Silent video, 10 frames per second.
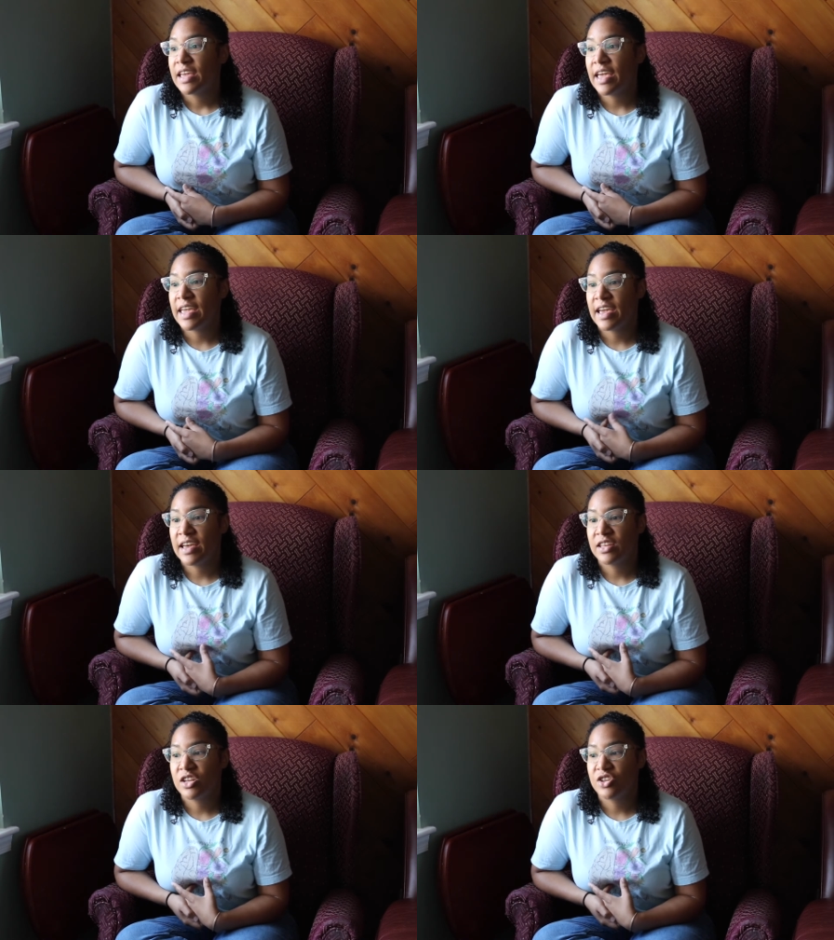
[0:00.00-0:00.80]

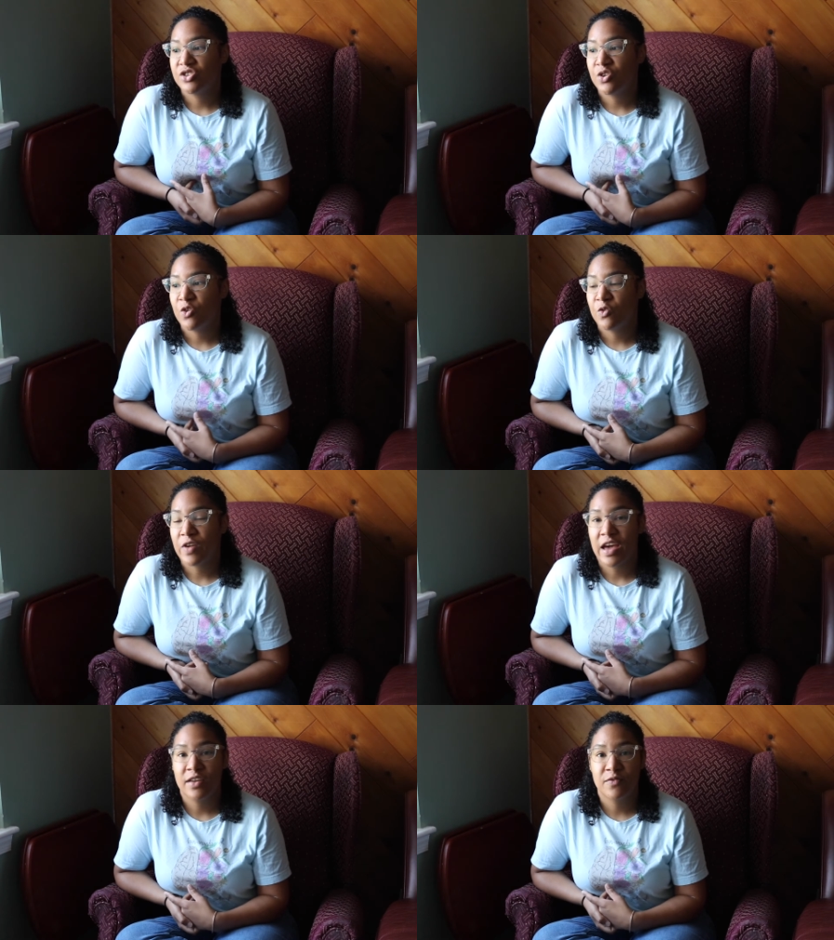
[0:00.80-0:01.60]
and dove
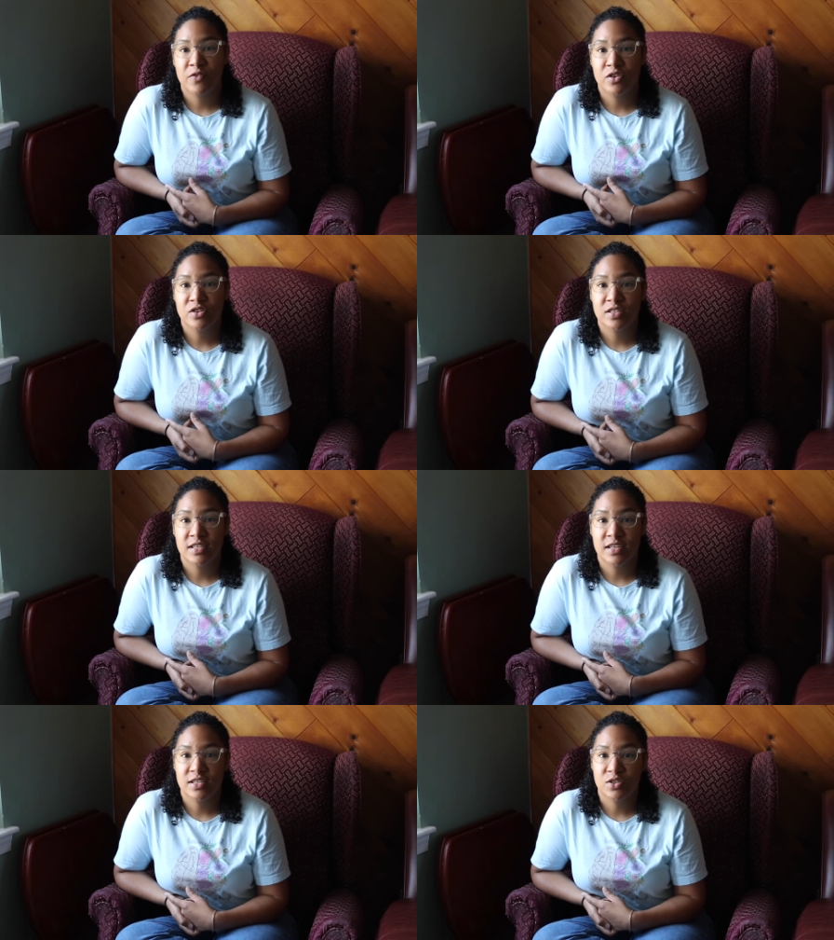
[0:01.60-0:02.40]
headfirst
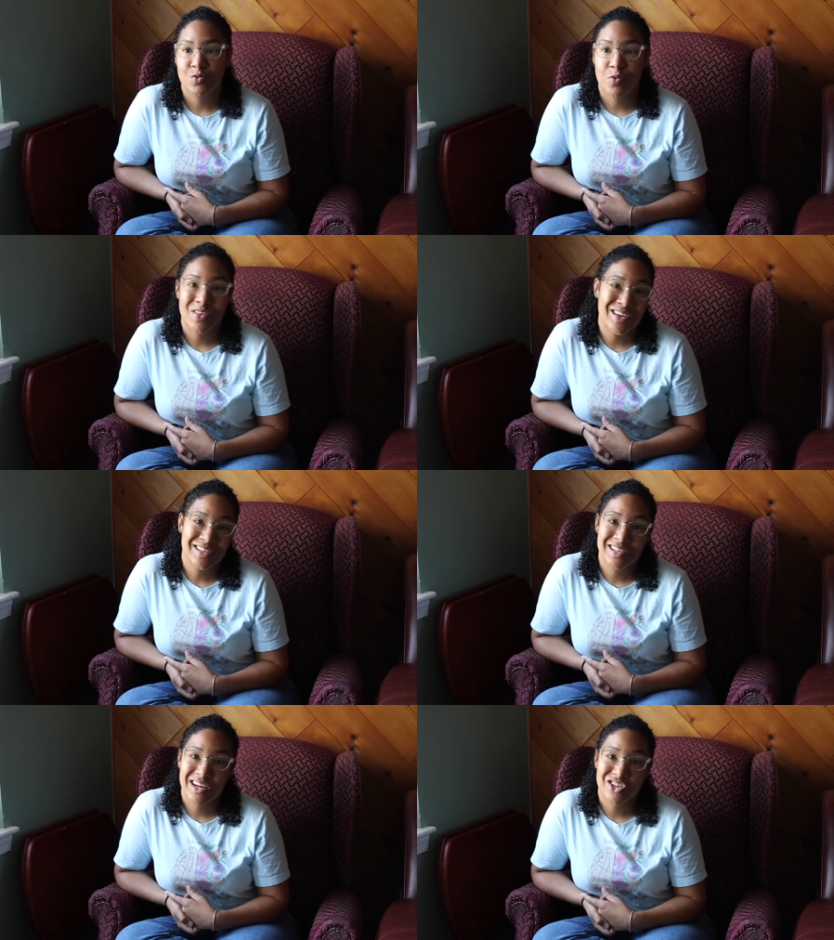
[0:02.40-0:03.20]
into things
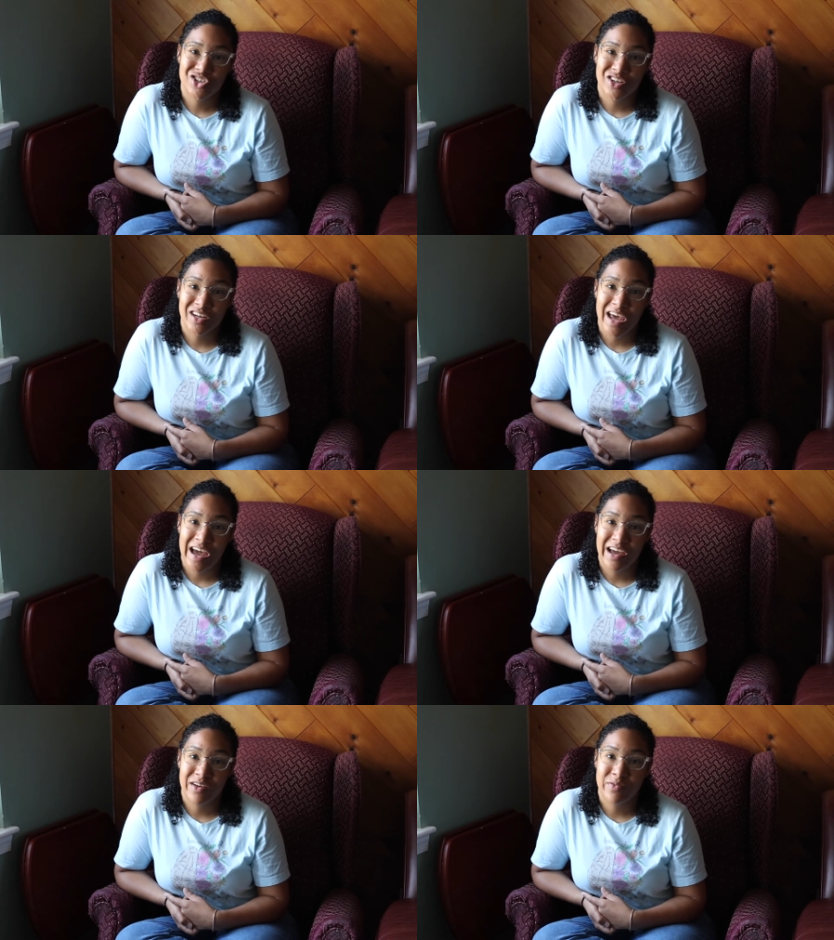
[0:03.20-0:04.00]
that I shouldn't
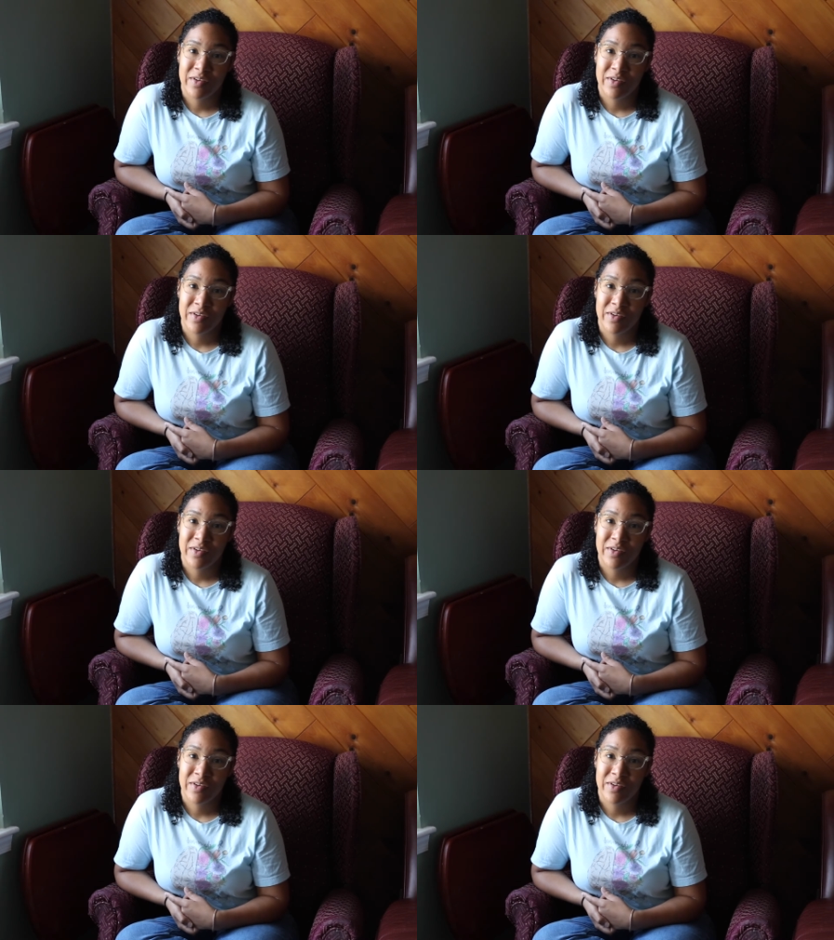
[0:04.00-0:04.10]
have.